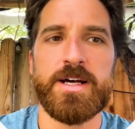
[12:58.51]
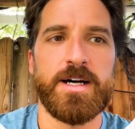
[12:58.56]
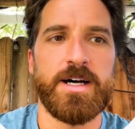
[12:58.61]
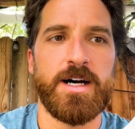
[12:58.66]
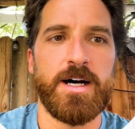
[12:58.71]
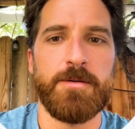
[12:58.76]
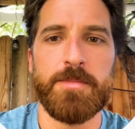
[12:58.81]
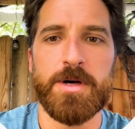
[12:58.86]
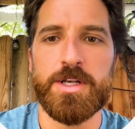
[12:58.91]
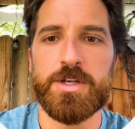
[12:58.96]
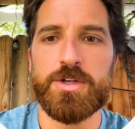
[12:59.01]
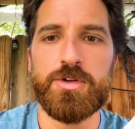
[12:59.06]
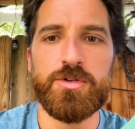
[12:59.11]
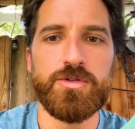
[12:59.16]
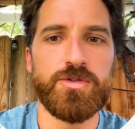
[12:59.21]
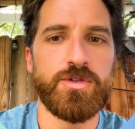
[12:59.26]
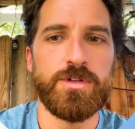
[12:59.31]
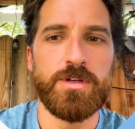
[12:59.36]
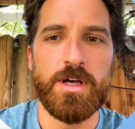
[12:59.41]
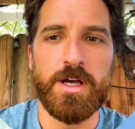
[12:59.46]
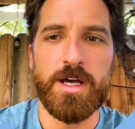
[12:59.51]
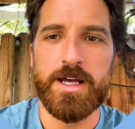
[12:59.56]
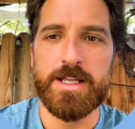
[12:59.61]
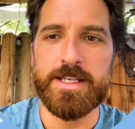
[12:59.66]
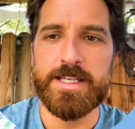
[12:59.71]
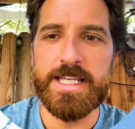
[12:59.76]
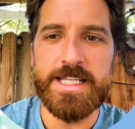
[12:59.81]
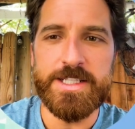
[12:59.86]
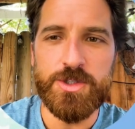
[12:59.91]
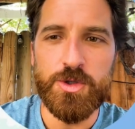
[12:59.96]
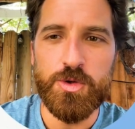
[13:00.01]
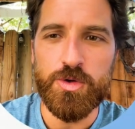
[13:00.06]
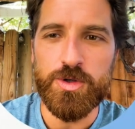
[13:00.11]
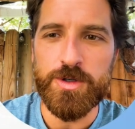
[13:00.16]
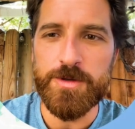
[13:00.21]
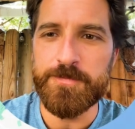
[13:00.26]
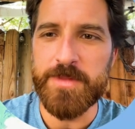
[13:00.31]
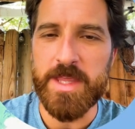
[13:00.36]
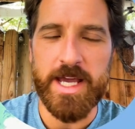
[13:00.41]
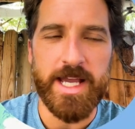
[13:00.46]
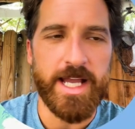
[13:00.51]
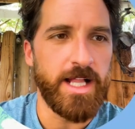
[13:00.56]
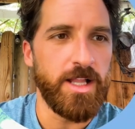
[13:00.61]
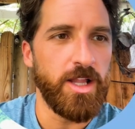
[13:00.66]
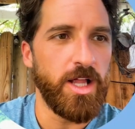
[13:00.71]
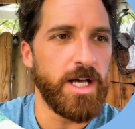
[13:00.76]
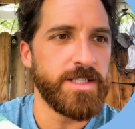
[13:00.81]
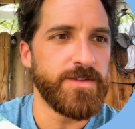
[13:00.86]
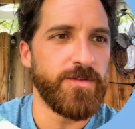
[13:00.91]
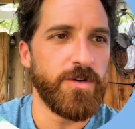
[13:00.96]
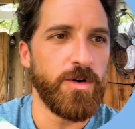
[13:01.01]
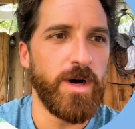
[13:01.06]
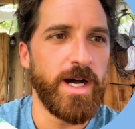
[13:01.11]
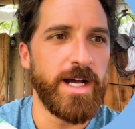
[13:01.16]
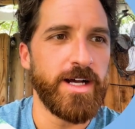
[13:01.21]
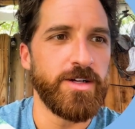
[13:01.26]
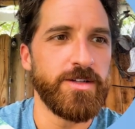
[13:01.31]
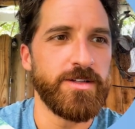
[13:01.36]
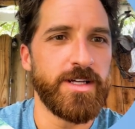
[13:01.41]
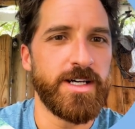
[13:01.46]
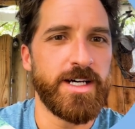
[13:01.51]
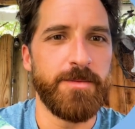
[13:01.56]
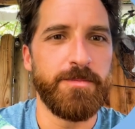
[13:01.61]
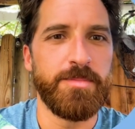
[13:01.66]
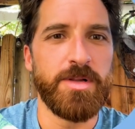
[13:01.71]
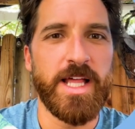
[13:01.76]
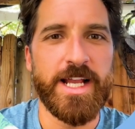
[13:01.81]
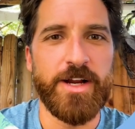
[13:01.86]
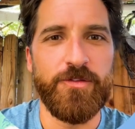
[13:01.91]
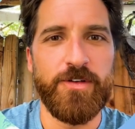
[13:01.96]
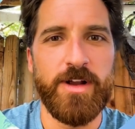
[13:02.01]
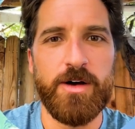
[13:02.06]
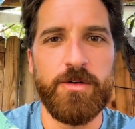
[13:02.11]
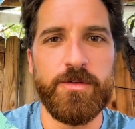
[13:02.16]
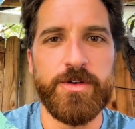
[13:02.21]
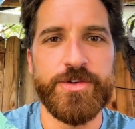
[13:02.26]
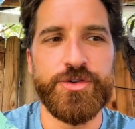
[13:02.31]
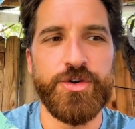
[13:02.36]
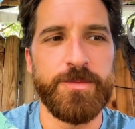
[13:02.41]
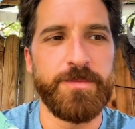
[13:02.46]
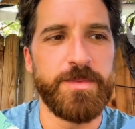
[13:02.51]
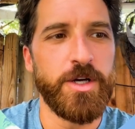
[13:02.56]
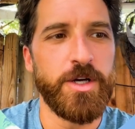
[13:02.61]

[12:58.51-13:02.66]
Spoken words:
But neat tool. I got lost for a while playing around with trip